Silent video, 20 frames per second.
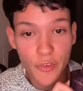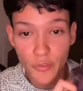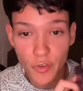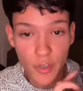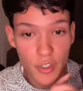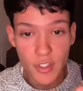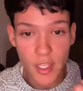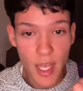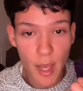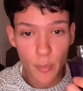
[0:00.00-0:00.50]

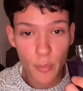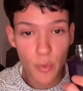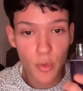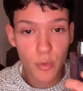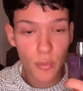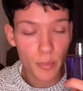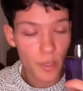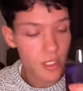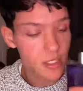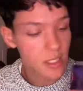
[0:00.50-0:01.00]
the first
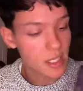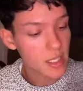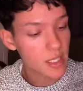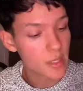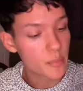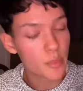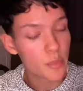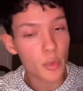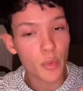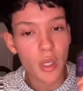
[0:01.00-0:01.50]
sample,
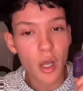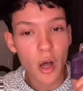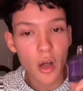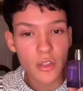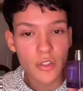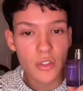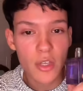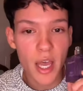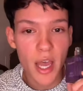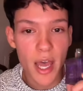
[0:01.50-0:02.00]
basically, but
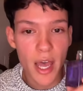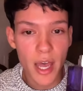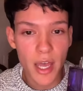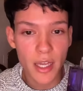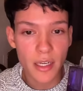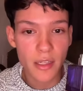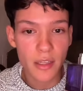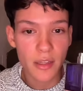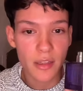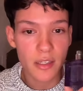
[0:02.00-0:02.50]
we also
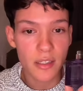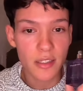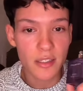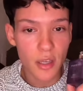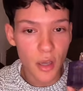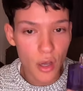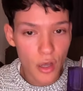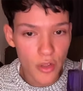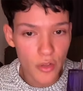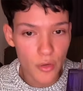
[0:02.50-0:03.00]
had
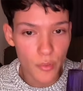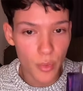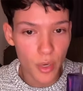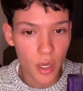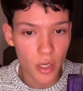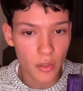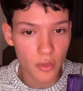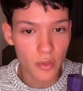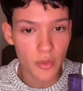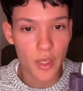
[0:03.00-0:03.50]
this
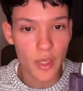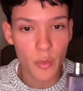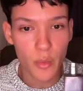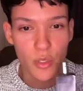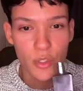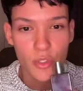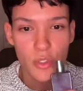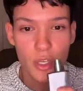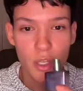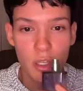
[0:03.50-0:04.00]
other bottle
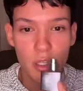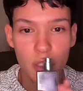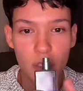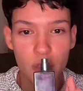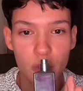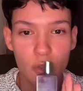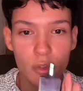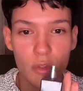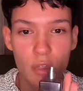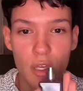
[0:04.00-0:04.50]
that was a
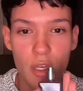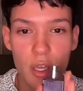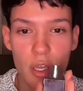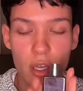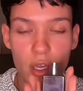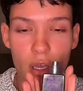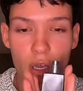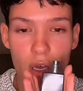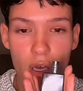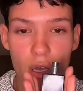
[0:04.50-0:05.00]
little
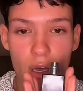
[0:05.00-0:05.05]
